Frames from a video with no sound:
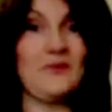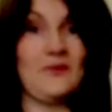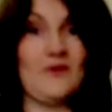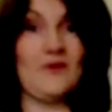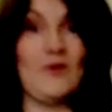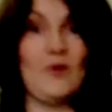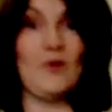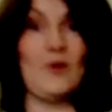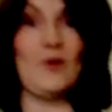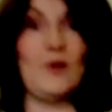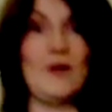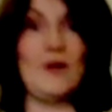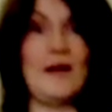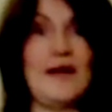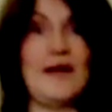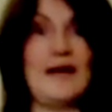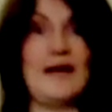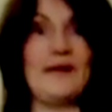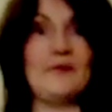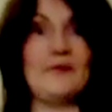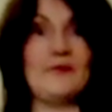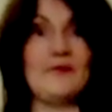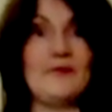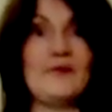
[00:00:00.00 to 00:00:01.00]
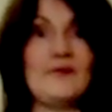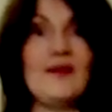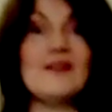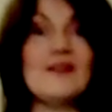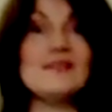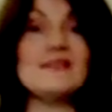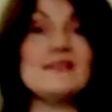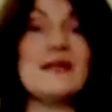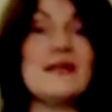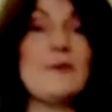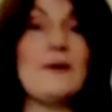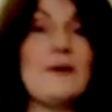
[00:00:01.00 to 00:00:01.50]
All right,
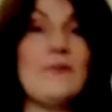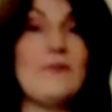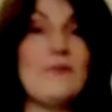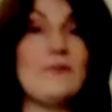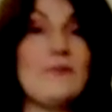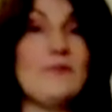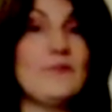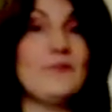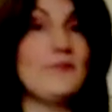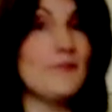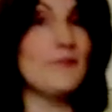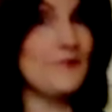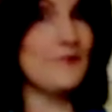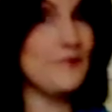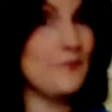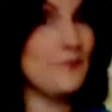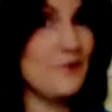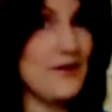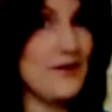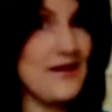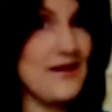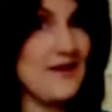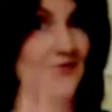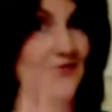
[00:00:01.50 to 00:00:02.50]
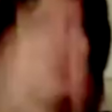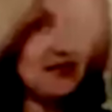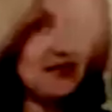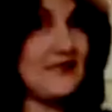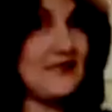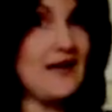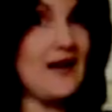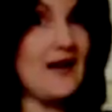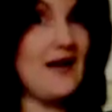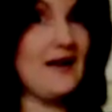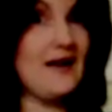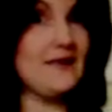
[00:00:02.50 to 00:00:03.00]
semi-breve to
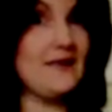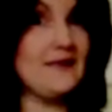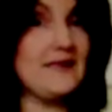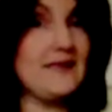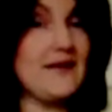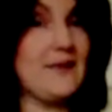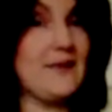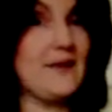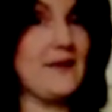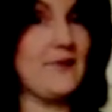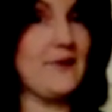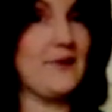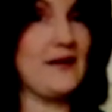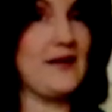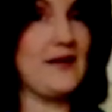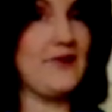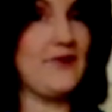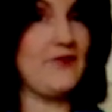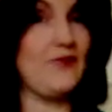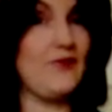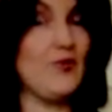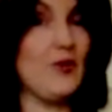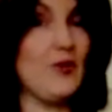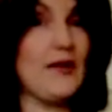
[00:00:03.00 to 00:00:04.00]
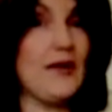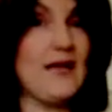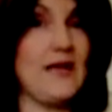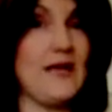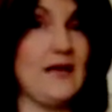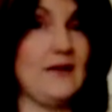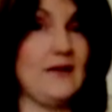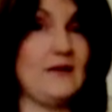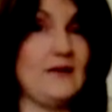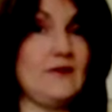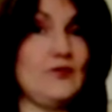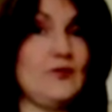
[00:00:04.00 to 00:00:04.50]
start, semi-breve, 4
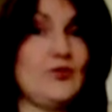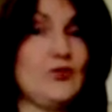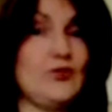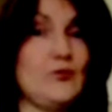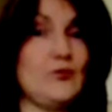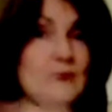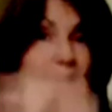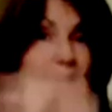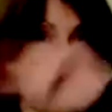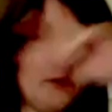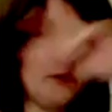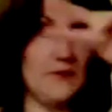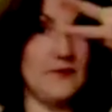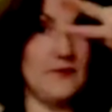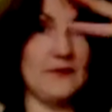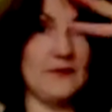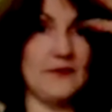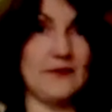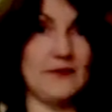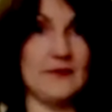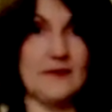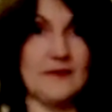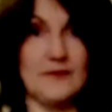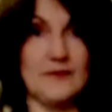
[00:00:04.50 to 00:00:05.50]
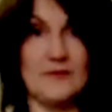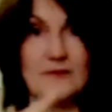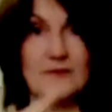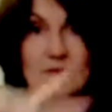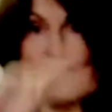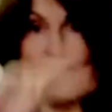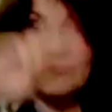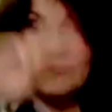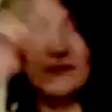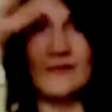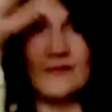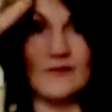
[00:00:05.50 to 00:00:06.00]
counts, 2 minims,
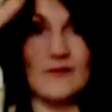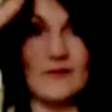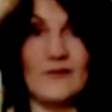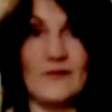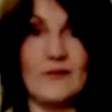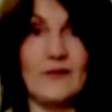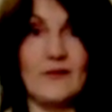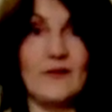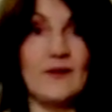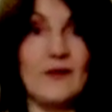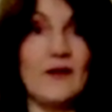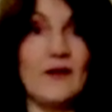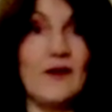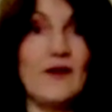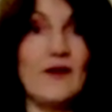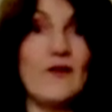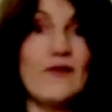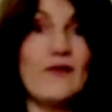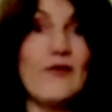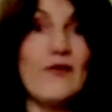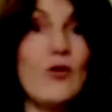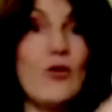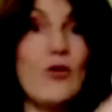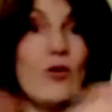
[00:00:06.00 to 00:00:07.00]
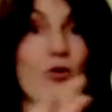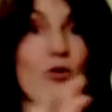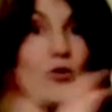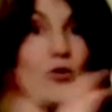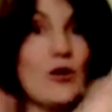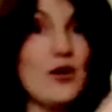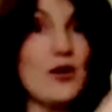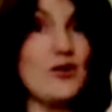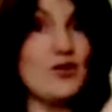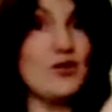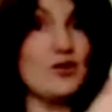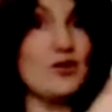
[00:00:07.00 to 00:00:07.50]
4
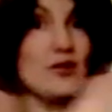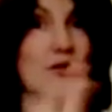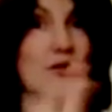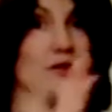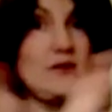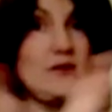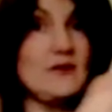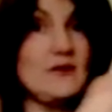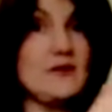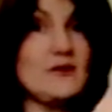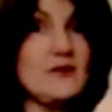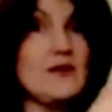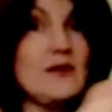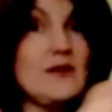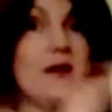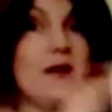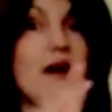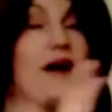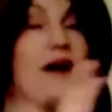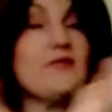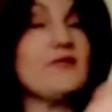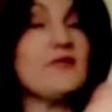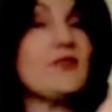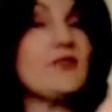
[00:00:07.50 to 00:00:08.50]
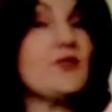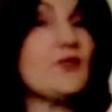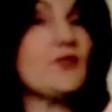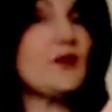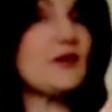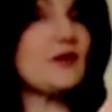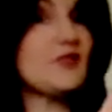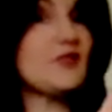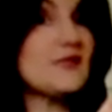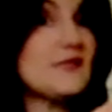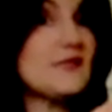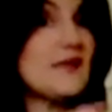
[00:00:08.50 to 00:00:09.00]
crotchets. After the
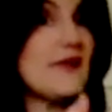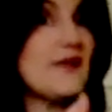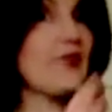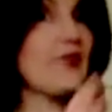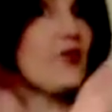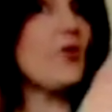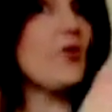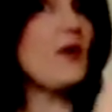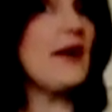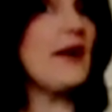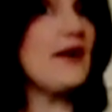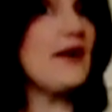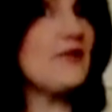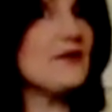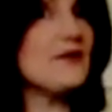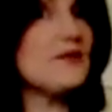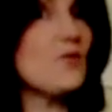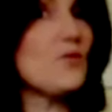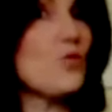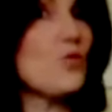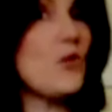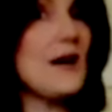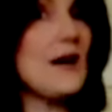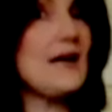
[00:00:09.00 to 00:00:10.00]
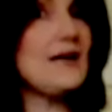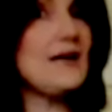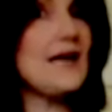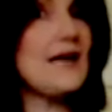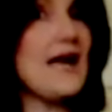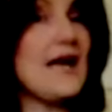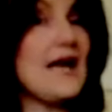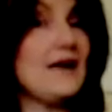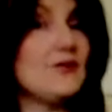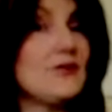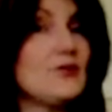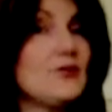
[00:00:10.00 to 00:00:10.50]
crotchets are the quavers, 1
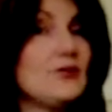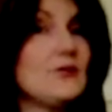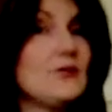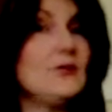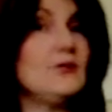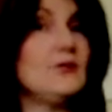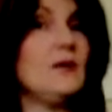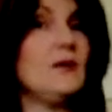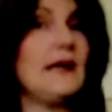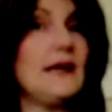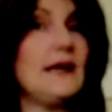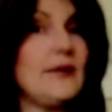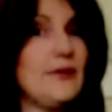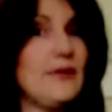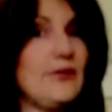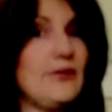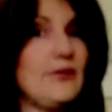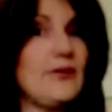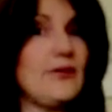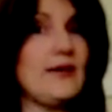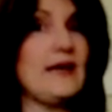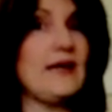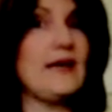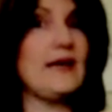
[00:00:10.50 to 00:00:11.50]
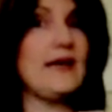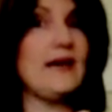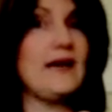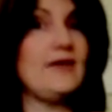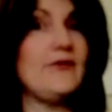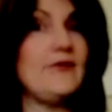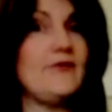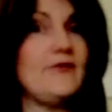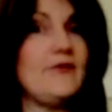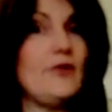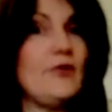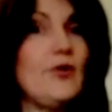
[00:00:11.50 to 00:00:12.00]
and 2 and 3 and
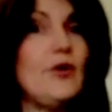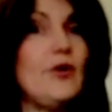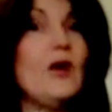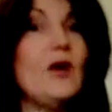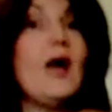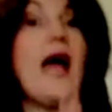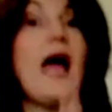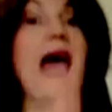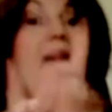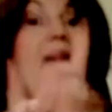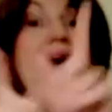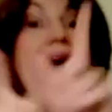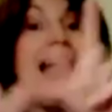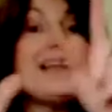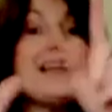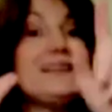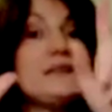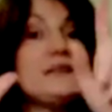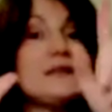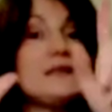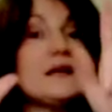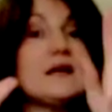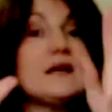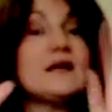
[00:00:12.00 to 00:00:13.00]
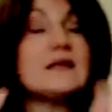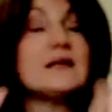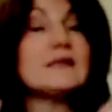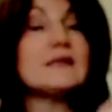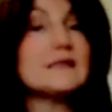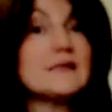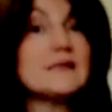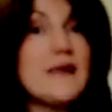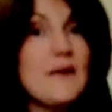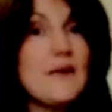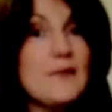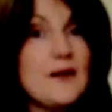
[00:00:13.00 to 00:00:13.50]
4, and
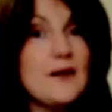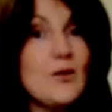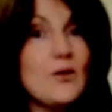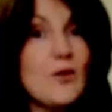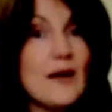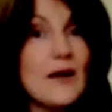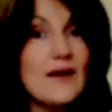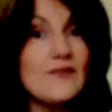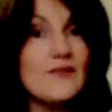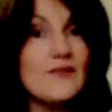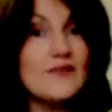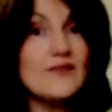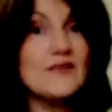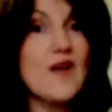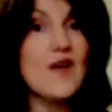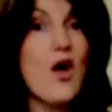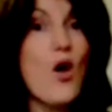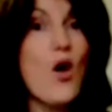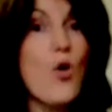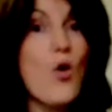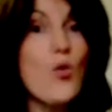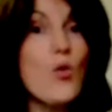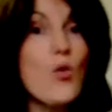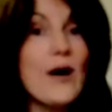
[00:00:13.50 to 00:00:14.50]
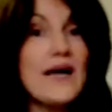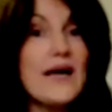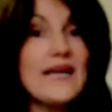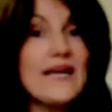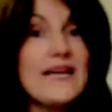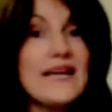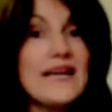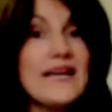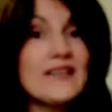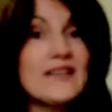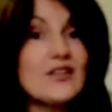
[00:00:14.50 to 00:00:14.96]
semi-quavers, 1 E under,